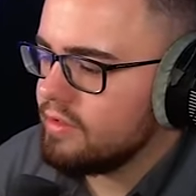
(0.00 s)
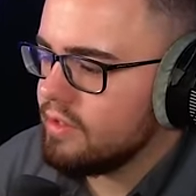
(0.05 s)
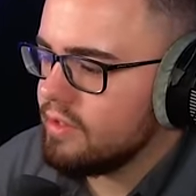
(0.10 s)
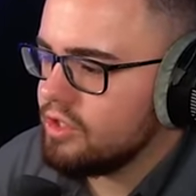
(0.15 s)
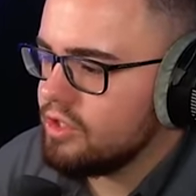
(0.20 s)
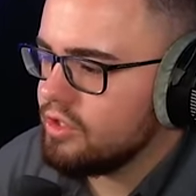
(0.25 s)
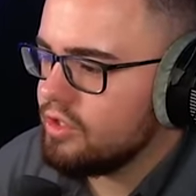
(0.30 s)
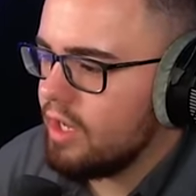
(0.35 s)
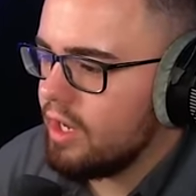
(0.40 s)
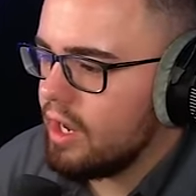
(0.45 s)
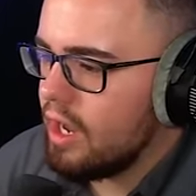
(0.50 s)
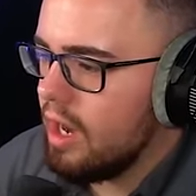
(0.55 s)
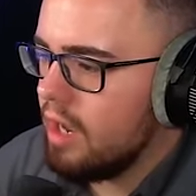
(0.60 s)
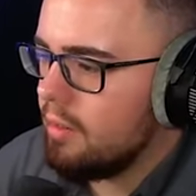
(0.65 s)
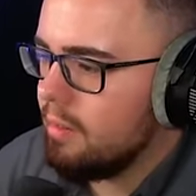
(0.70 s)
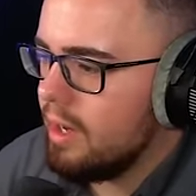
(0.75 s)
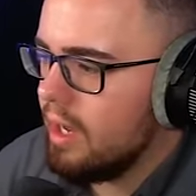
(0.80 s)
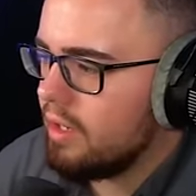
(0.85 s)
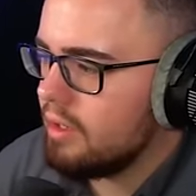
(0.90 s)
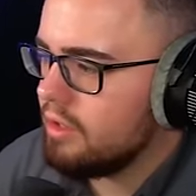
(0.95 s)
It just like
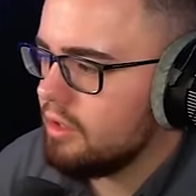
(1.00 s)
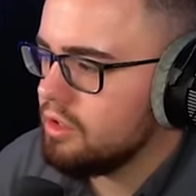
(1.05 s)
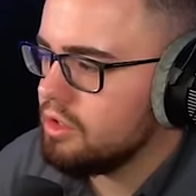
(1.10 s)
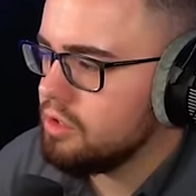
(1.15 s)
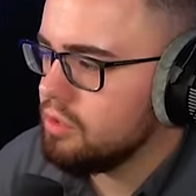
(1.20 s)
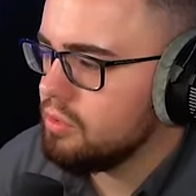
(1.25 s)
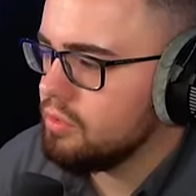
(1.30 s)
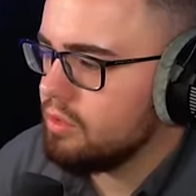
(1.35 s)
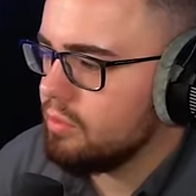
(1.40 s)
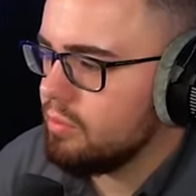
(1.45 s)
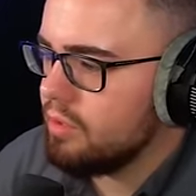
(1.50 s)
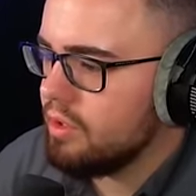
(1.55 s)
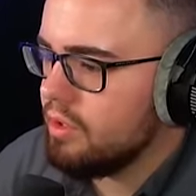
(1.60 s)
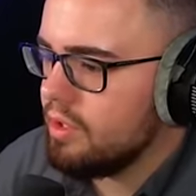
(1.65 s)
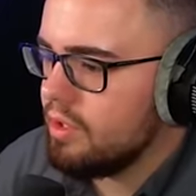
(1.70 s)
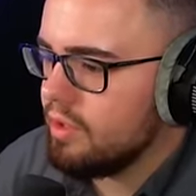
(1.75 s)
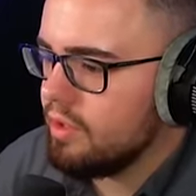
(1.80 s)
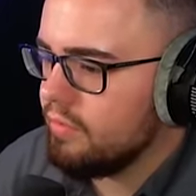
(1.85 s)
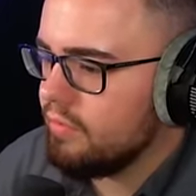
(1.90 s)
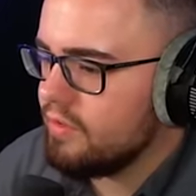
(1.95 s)
automatically shoots it when you
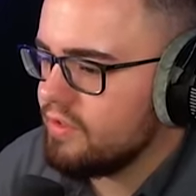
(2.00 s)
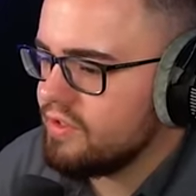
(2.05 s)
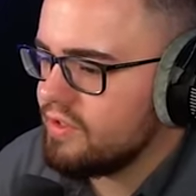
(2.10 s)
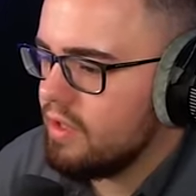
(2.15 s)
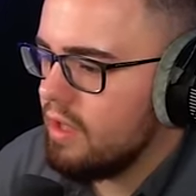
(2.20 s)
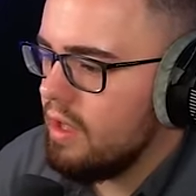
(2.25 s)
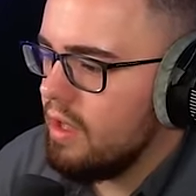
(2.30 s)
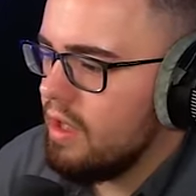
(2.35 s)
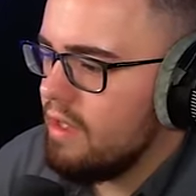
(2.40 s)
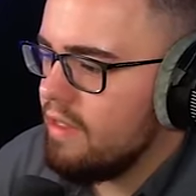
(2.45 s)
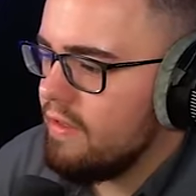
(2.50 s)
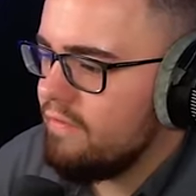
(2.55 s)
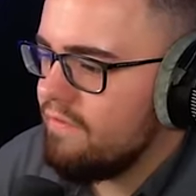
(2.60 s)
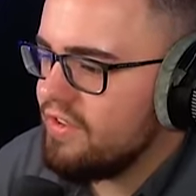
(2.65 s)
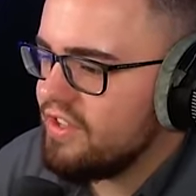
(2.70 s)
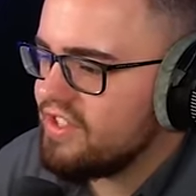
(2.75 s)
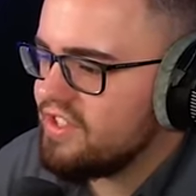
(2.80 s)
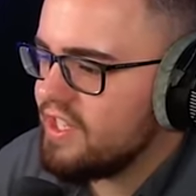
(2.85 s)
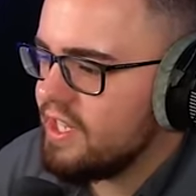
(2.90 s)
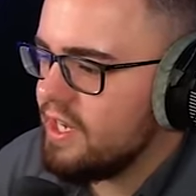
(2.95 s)
get in the the
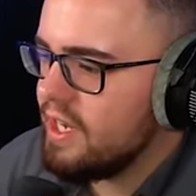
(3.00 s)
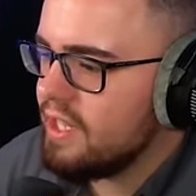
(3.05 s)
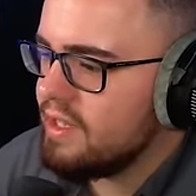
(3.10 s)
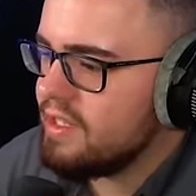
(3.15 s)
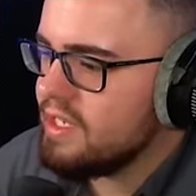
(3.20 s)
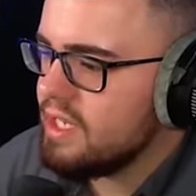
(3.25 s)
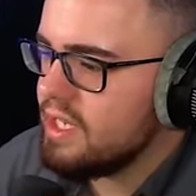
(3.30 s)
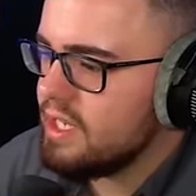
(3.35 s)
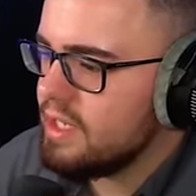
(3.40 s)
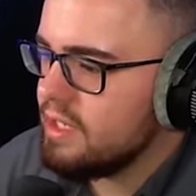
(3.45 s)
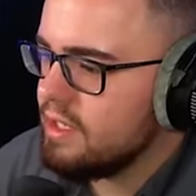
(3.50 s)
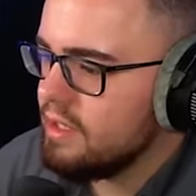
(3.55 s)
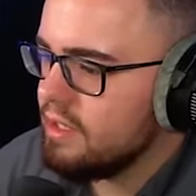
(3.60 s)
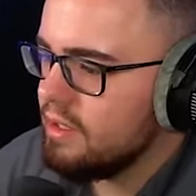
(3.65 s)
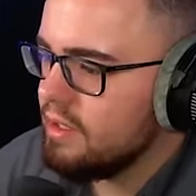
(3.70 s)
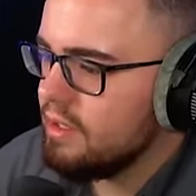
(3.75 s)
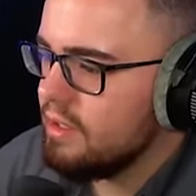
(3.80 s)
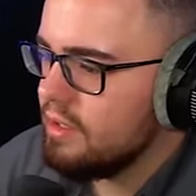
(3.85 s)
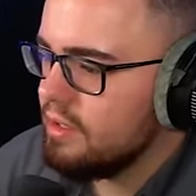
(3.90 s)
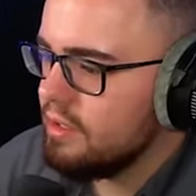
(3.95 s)
vicinity.
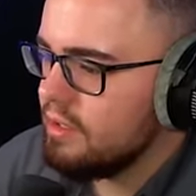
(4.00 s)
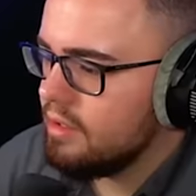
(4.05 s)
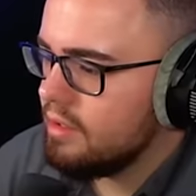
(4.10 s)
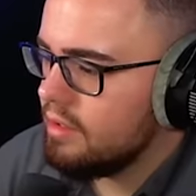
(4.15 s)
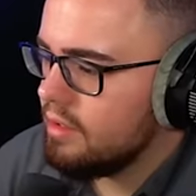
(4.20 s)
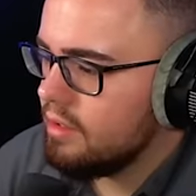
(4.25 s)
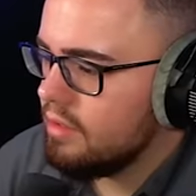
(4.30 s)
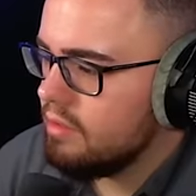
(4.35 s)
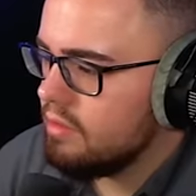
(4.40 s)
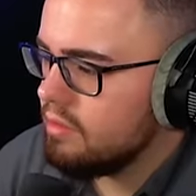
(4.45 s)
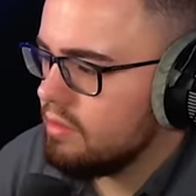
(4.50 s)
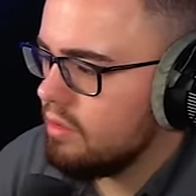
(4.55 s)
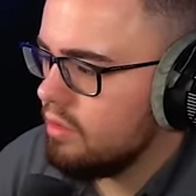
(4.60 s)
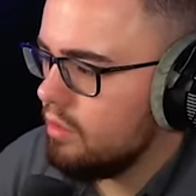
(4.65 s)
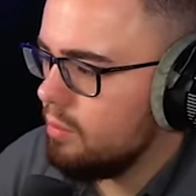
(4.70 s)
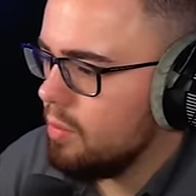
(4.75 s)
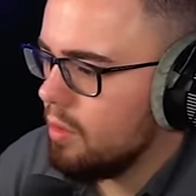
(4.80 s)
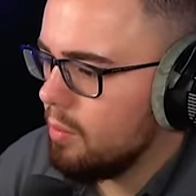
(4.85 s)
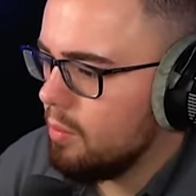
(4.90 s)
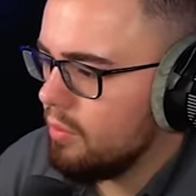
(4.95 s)
There's little
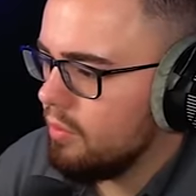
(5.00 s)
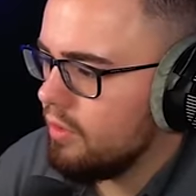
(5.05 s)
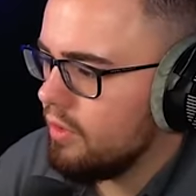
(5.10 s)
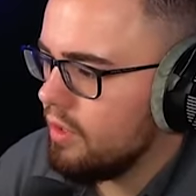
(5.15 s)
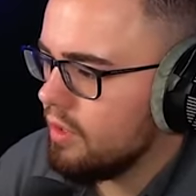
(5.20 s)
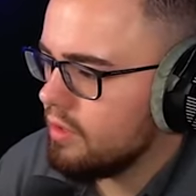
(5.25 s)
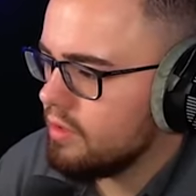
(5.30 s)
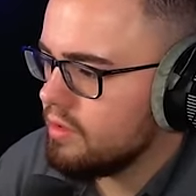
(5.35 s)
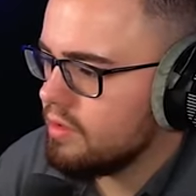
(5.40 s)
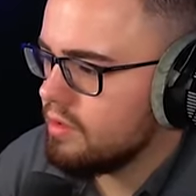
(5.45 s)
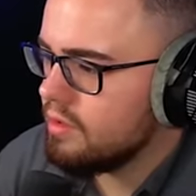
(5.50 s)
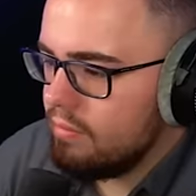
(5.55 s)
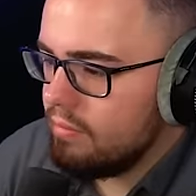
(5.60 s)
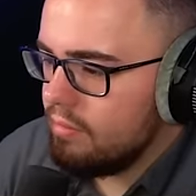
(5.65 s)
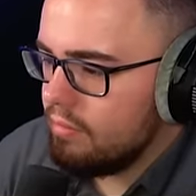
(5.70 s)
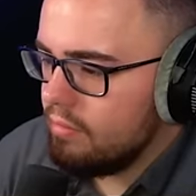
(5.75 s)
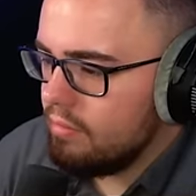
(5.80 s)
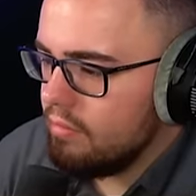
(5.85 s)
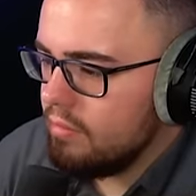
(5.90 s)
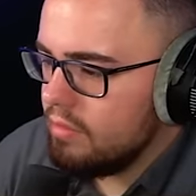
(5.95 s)
purple things.
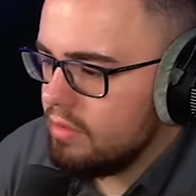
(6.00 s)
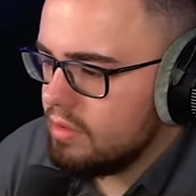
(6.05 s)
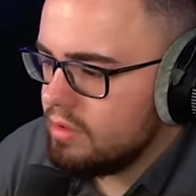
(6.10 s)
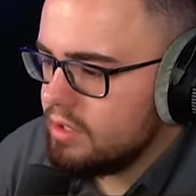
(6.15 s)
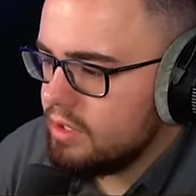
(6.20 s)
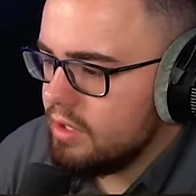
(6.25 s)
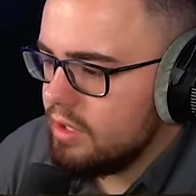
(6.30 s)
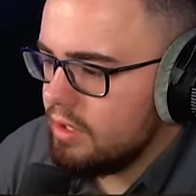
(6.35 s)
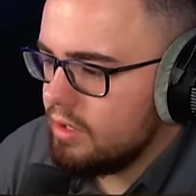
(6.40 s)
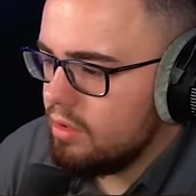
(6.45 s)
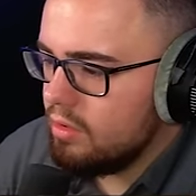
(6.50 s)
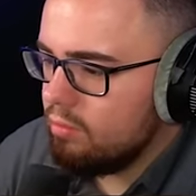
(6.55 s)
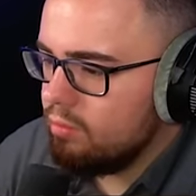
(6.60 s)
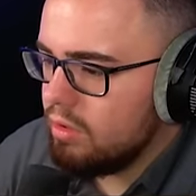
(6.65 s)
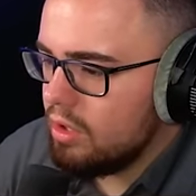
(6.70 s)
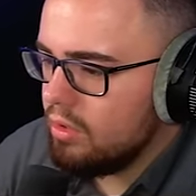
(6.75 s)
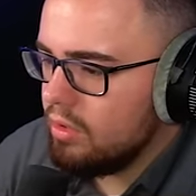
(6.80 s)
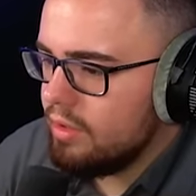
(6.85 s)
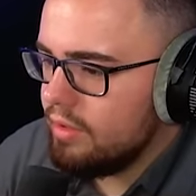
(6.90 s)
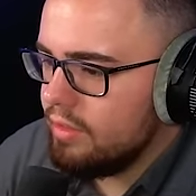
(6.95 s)
I see that little
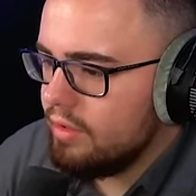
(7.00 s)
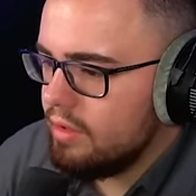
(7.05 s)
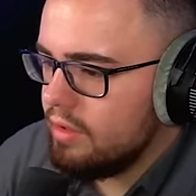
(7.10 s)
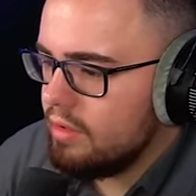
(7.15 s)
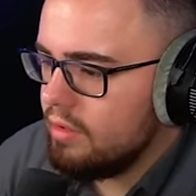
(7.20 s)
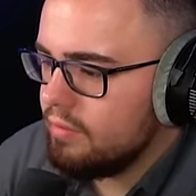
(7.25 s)
blurry thing?